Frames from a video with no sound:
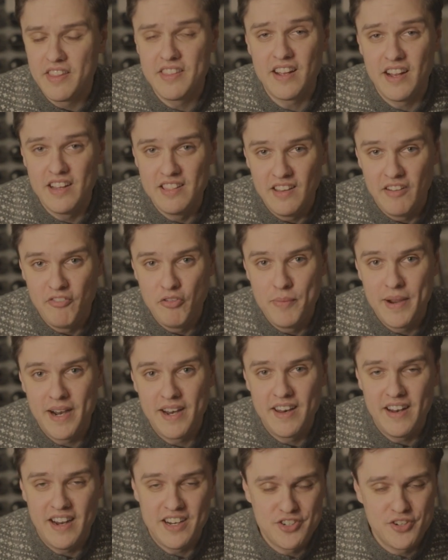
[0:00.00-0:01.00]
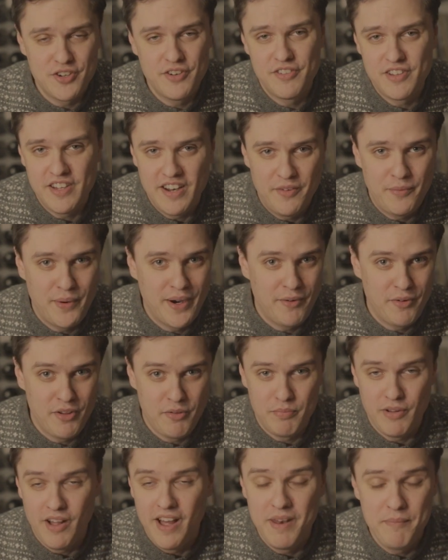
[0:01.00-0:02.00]
thing I love about it, I should have said it when I was
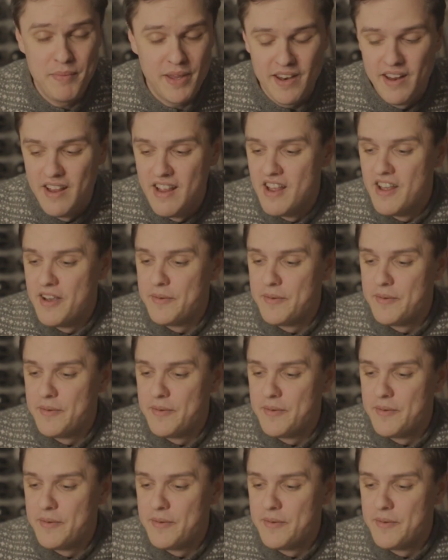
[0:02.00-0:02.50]
blind, but